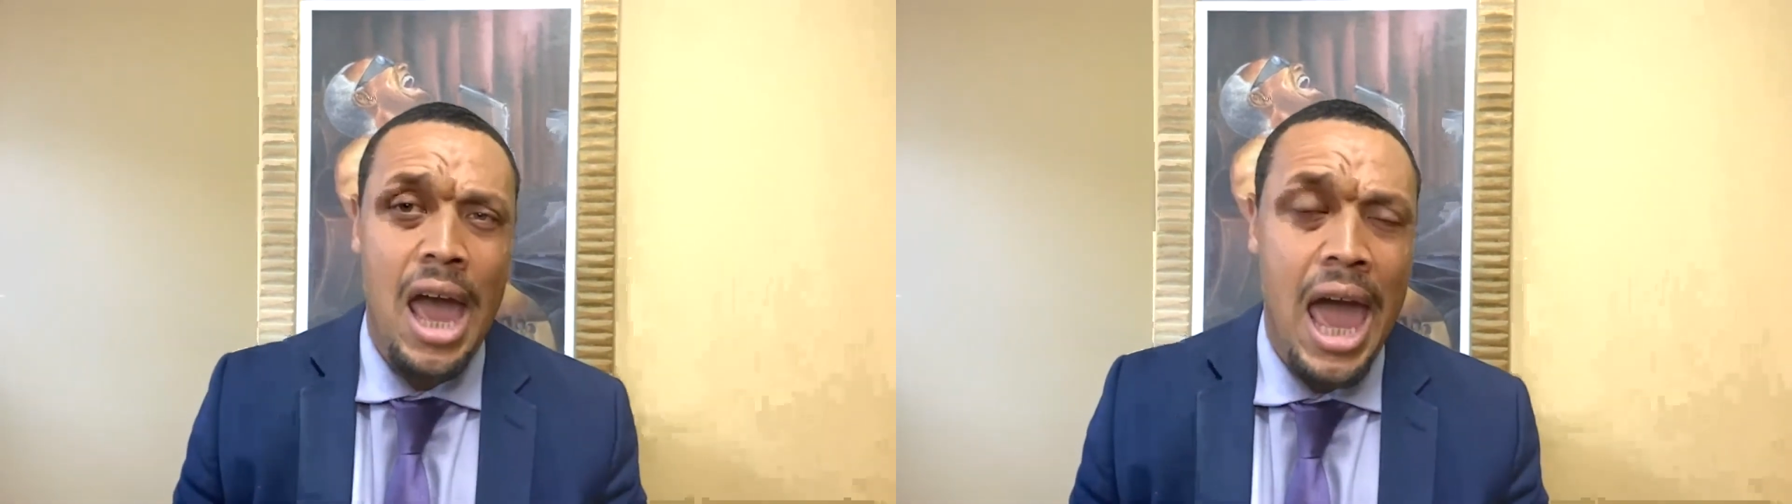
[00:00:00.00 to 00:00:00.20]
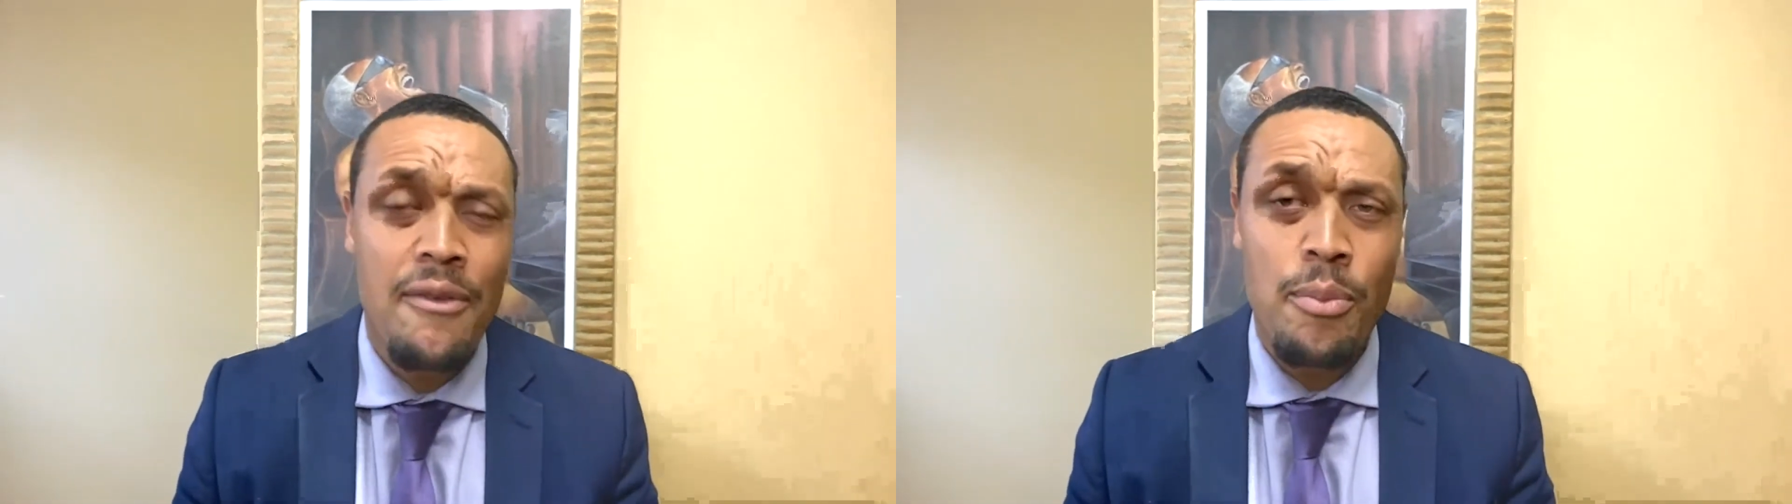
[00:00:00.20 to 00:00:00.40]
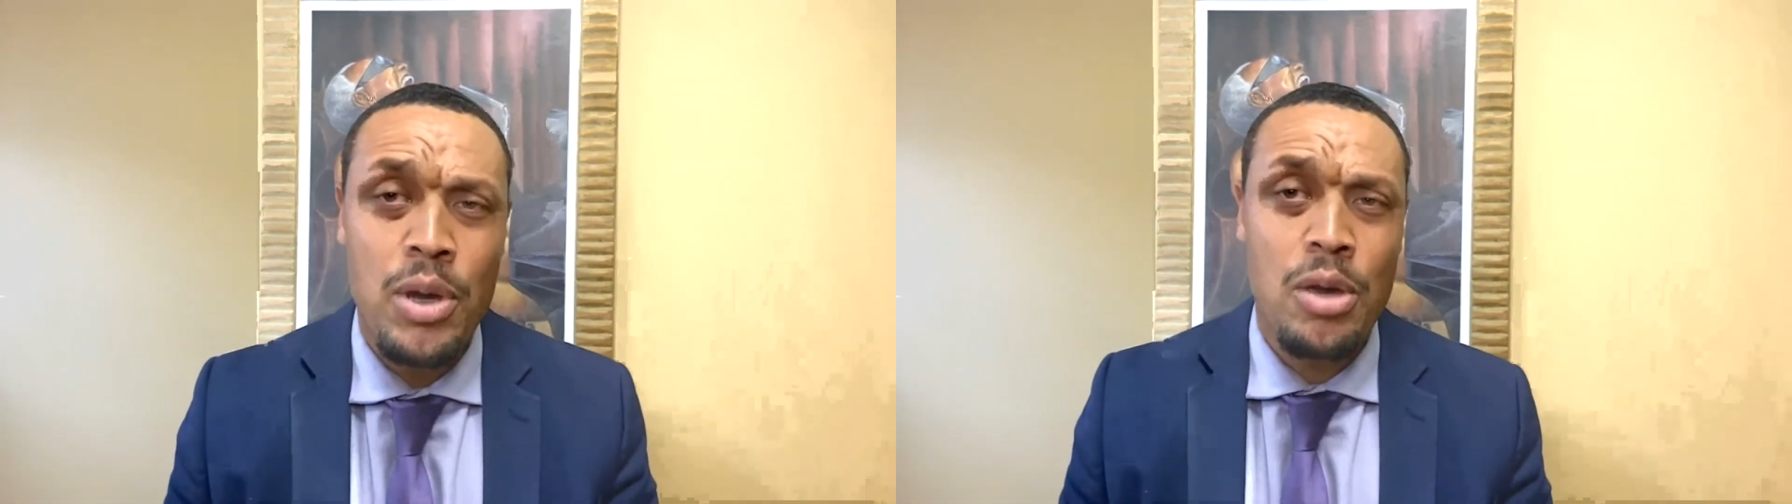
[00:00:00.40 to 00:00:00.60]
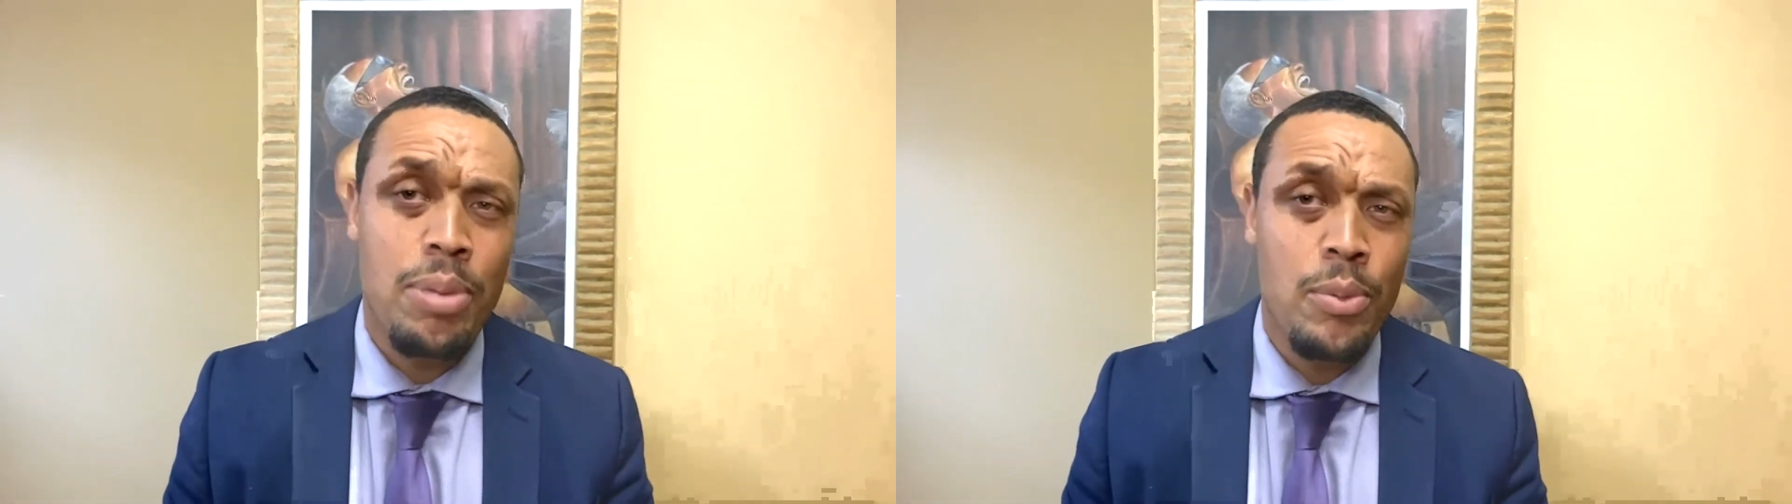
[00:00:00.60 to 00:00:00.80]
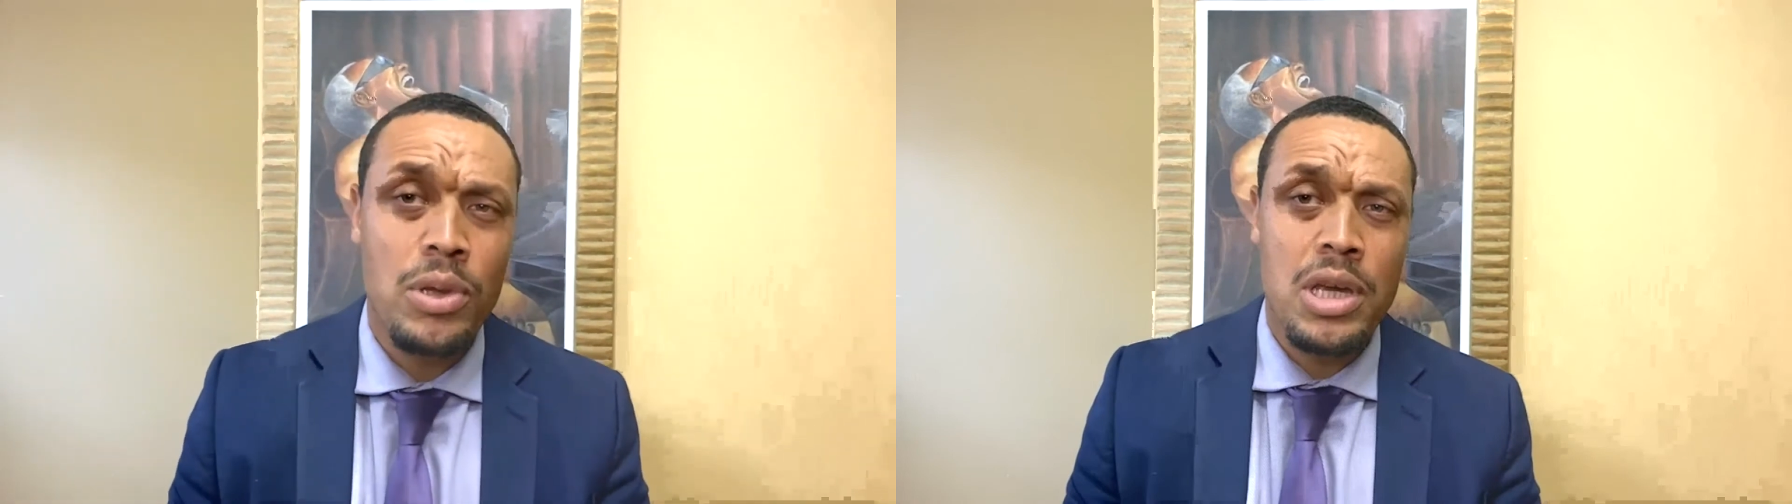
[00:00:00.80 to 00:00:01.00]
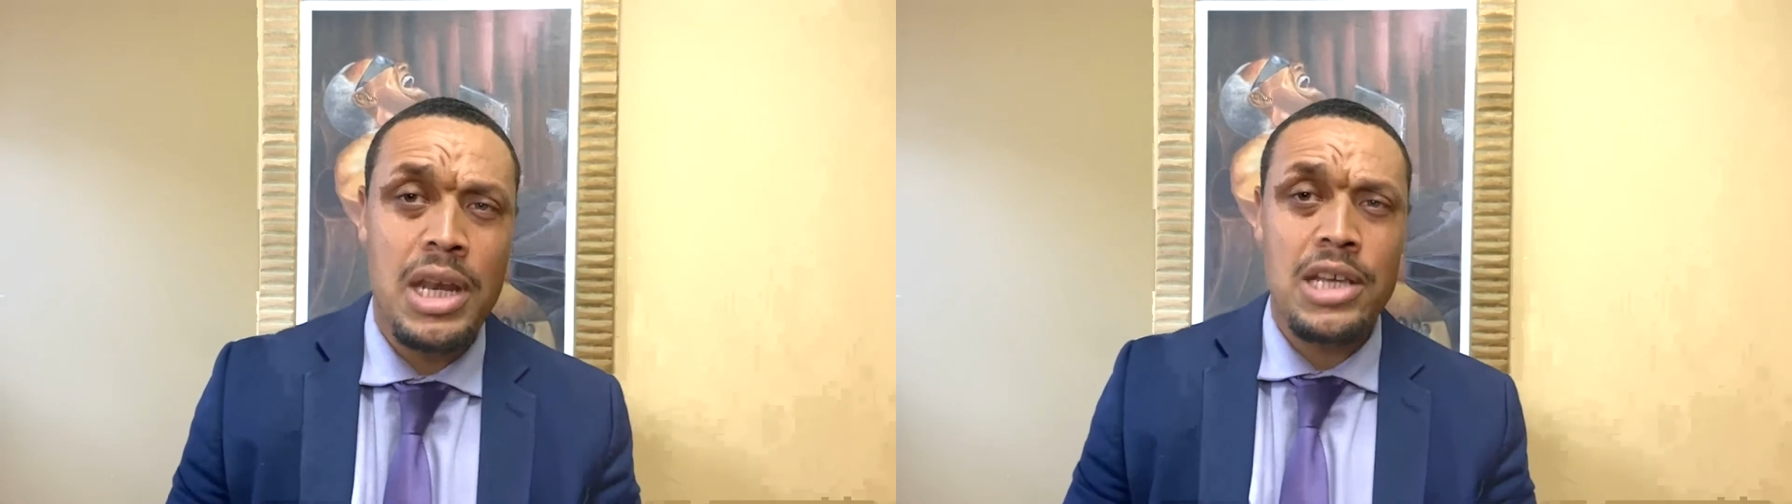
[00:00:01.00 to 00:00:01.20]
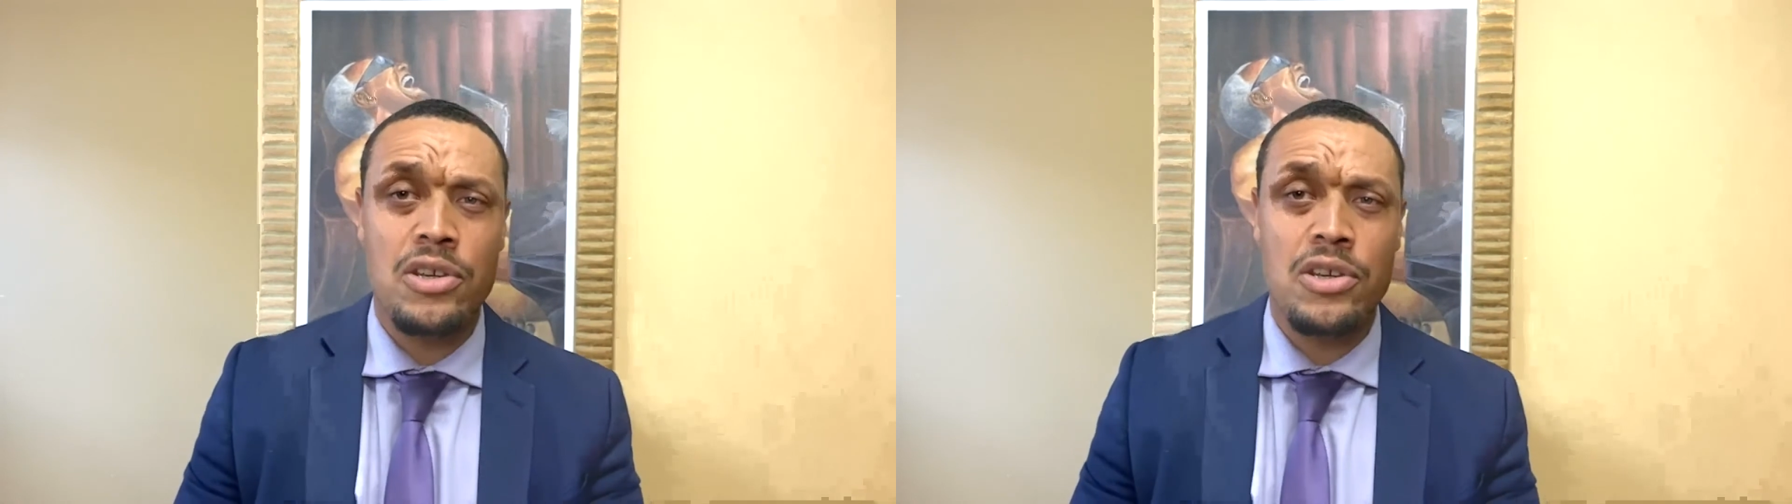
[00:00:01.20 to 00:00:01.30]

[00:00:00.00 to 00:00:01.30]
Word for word: have a million people looking at